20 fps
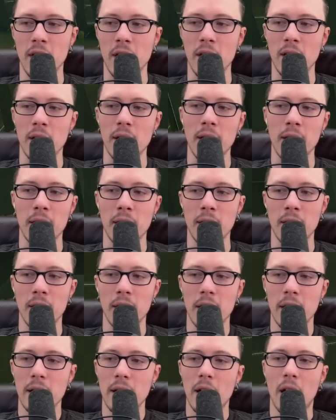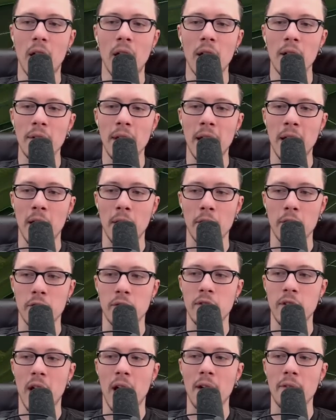and all of that other
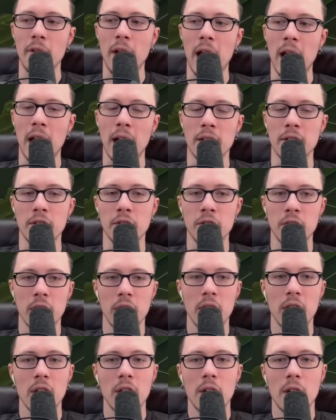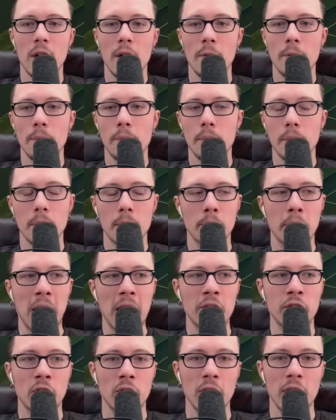stuff. And
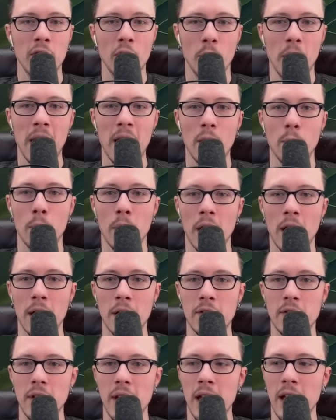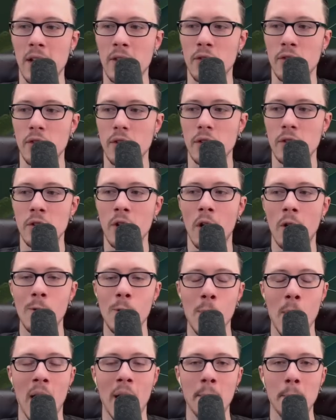basically the way it works is no
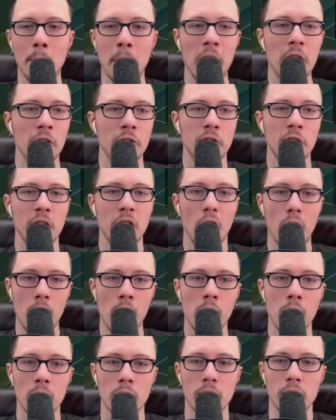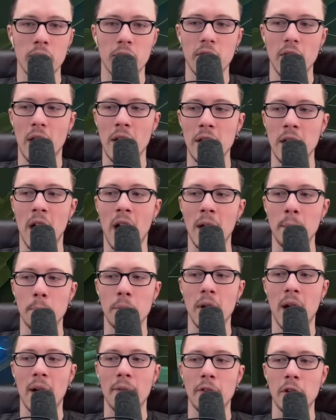one person owns a
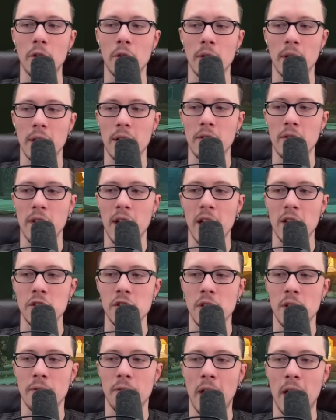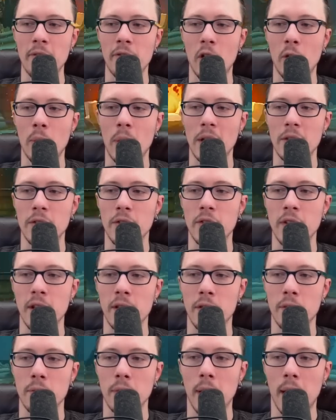nonprofit organization, a
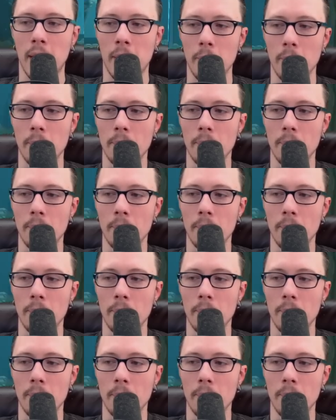501c3.